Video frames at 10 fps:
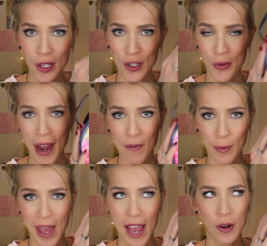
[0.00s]

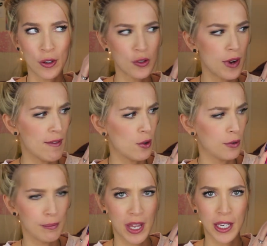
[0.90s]
travel bag or
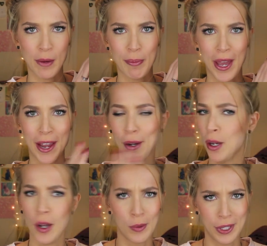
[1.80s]
travel makeup bag,
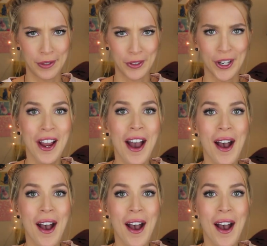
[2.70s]
whatever.